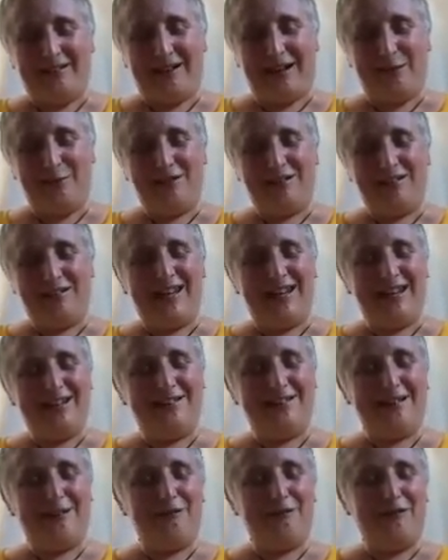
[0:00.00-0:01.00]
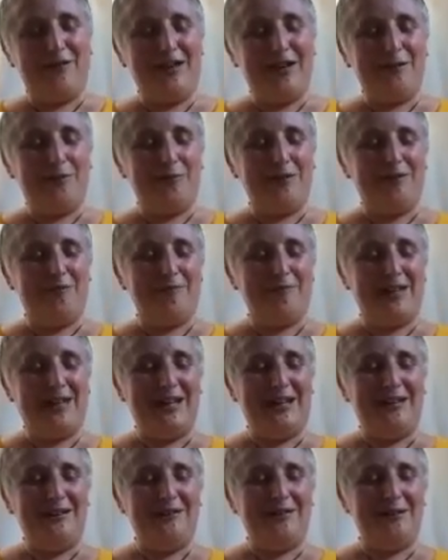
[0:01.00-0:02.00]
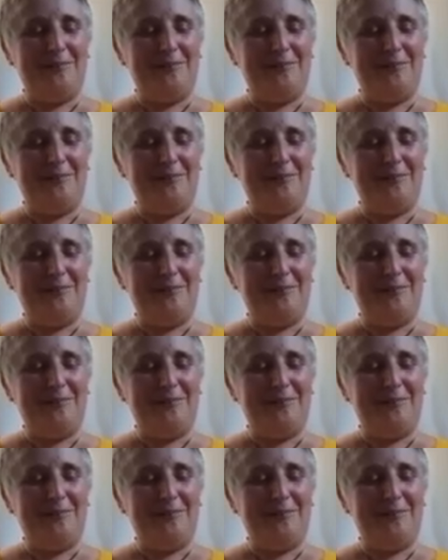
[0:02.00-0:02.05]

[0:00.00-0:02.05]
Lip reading: I would take something with me